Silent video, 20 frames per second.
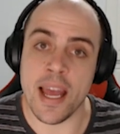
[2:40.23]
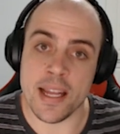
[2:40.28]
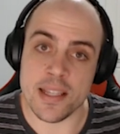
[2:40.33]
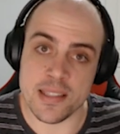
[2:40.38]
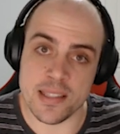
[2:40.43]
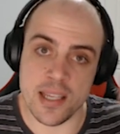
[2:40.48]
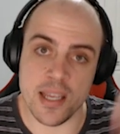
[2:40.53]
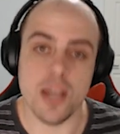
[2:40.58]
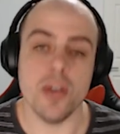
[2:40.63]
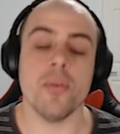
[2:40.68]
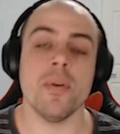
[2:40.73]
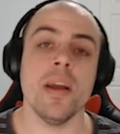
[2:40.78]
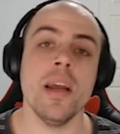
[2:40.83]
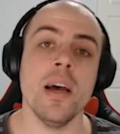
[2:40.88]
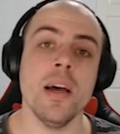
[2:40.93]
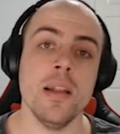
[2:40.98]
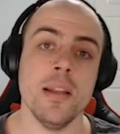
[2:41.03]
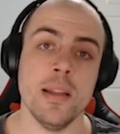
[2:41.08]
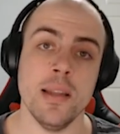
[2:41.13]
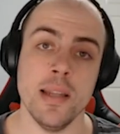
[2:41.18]

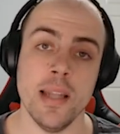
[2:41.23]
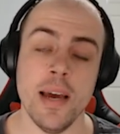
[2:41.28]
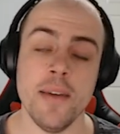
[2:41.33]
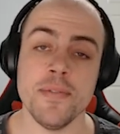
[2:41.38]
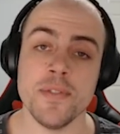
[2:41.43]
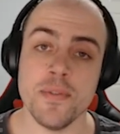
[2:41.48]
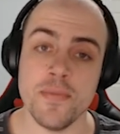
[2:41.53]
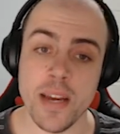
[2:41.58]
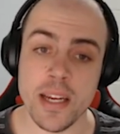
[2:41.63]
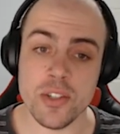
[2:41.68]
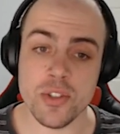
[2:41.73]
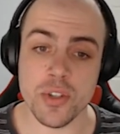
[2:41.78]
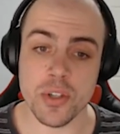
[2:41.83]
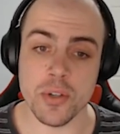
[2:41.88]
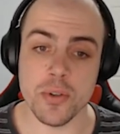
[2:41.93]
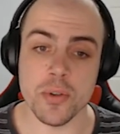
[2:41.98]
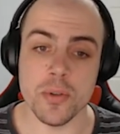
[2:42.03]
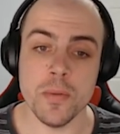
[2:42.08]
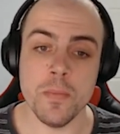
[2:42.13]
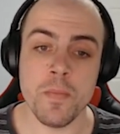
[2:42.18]
anterior left
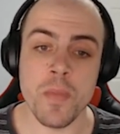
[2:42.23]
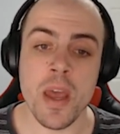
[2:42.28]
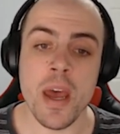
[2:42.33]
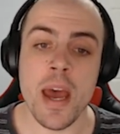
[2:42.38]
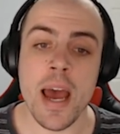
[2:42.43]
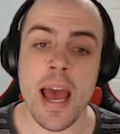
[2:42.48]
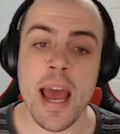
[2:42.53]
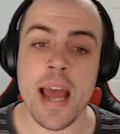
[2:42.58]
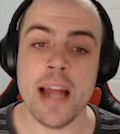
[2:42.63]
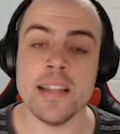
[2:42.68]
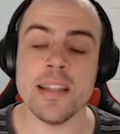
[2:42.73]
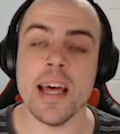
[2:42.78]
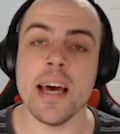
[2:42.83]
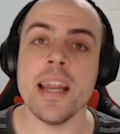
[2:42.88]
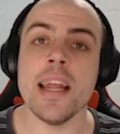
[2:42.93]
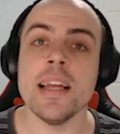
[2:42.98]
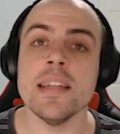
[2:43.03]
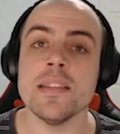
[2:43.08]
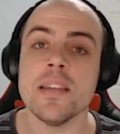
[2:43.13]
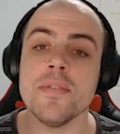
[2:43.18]
ventricle and
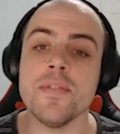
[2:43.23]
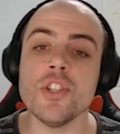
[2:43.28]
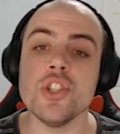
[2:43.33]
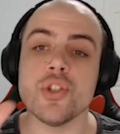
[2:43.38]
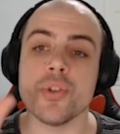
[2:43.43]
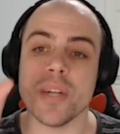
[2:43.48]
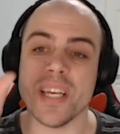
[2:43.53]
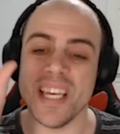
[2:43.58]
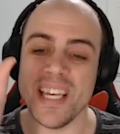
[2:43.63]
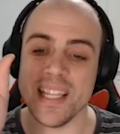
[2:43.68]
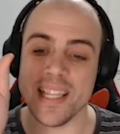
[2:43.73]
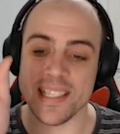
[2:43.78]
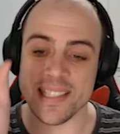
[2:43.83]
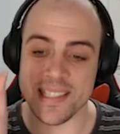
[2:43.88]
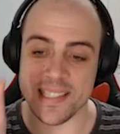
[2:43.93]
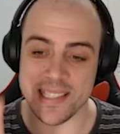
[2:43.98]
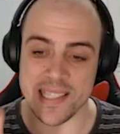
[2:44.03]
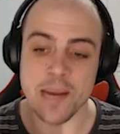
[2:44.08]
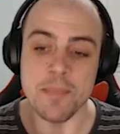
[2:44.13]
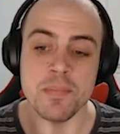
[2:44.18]
that interventricular
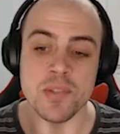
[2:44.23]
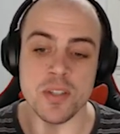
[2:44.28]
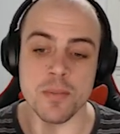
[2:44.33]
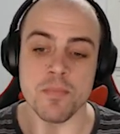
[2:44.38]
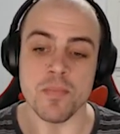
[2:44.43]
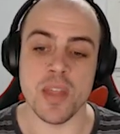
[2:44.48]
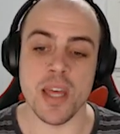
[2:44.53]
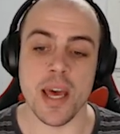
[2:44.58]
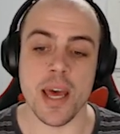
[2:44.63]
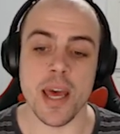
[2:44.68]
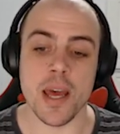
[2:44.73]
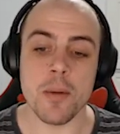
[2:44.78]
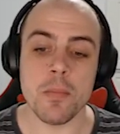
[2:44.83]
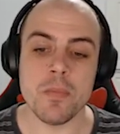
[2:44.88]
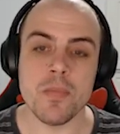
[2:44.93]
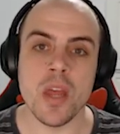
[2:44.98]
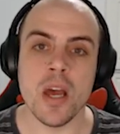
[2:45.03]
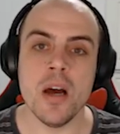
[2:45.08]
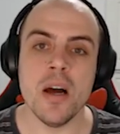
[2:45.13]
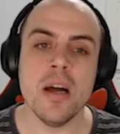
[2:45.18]
septum there.
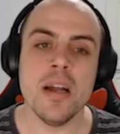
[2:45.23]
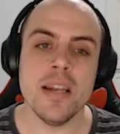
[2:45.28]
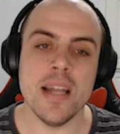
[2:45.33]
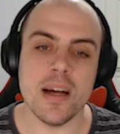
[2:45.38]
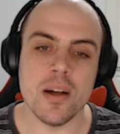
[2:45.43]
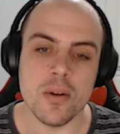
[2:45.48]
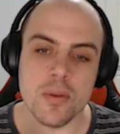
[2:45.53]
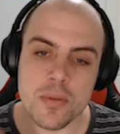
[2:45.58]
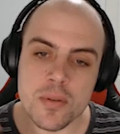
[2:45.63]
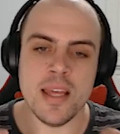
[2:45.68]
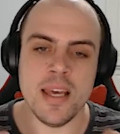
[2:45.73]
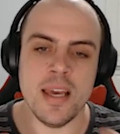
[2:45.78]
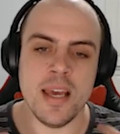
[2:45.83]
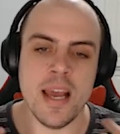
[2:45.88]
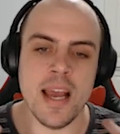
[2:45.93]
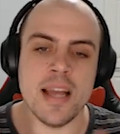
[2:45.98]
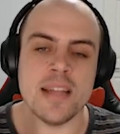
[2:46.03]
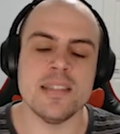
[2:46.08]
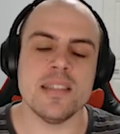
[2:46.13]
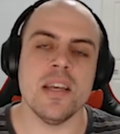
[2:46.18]
Now,
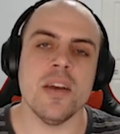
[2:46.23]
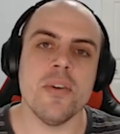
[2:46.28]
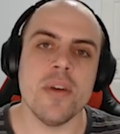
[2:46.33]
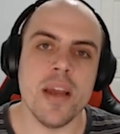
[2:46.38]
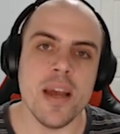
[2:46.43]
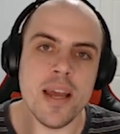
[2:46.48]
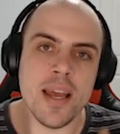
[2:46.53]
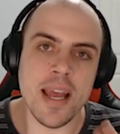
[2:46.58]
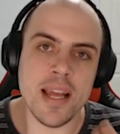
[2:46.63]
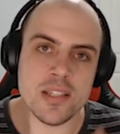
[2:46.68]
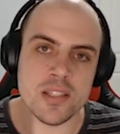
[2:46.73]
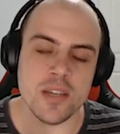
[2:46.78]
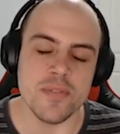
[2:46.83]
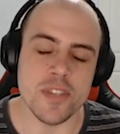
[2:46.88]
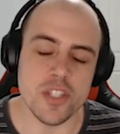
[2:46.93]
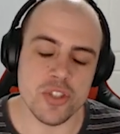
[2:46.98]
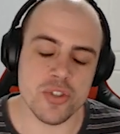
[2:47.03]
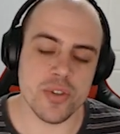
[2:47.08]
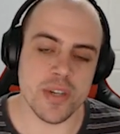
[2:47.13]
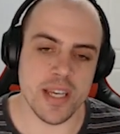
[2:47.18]
the anterior
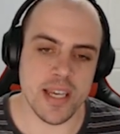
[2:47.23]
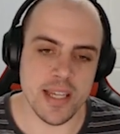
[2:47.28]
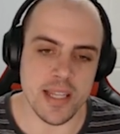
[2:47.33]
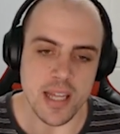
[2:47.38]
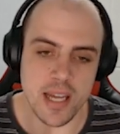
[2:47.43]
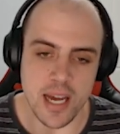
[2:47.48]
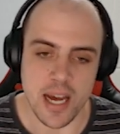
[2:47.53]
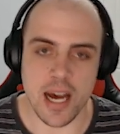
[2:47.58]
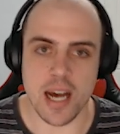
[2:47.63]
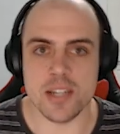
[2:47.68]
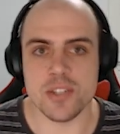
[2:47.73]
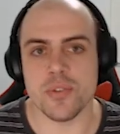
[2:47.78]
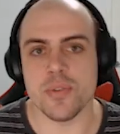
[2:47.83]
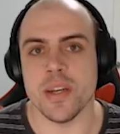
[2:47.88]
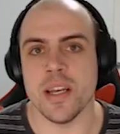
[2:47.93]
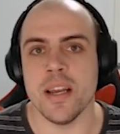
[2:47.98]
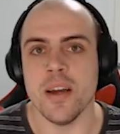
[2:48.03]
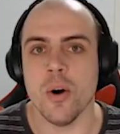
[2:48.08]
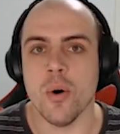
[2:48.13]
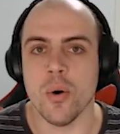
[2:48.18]
interventricular
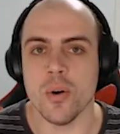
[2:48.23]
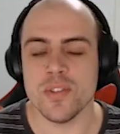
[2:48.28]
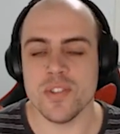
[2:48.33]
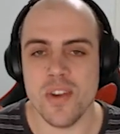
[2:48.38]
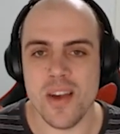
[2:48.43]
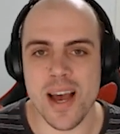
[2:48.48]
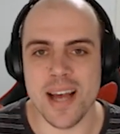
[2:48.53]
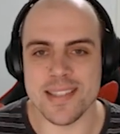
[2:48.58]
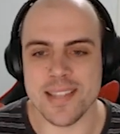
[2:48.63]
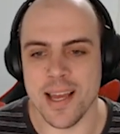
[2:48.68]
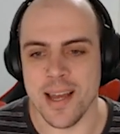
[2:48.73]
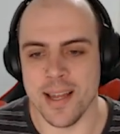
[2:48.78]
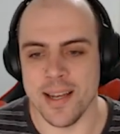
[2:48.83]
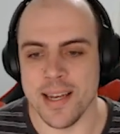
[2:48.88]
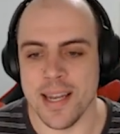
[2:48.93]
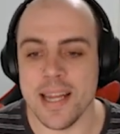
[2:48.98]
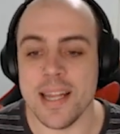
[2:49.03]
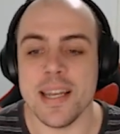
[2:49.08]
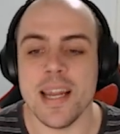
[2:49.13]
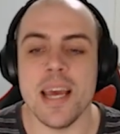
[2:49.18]
artery also has her
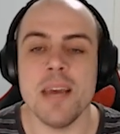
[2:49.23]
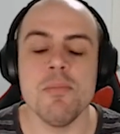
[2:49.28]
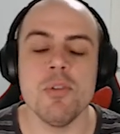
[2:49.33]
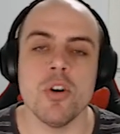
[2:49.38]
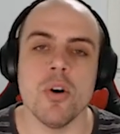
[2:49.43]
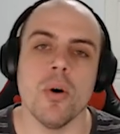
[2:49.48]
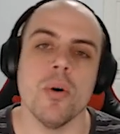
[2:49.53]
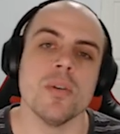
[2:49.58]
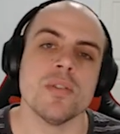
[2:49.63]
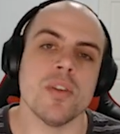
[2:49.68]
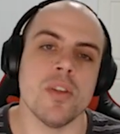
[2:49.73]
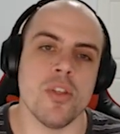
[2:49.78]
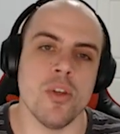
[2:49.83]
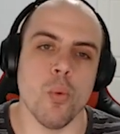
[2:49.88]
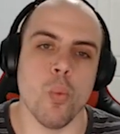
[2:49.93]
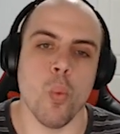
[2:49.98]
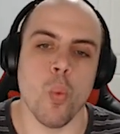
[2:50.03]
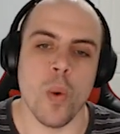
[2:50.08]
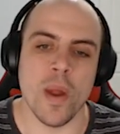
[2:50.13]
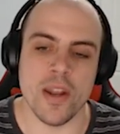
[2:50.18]
nickname called
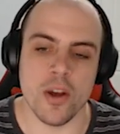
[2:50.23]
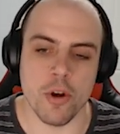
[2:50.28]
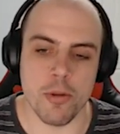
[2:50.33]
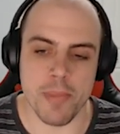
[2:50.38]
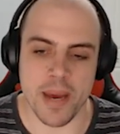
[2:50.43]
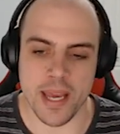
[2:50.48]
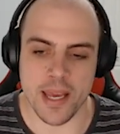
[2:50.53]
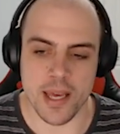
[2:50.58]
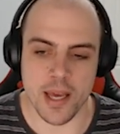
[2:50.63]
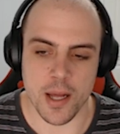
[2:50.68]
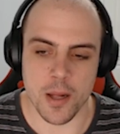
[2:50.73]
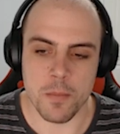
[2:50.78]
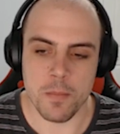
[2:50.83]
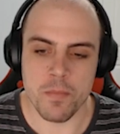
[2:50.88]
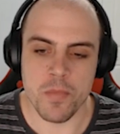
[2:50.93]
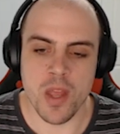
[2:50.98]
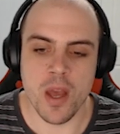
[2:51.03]
the Widowmaker.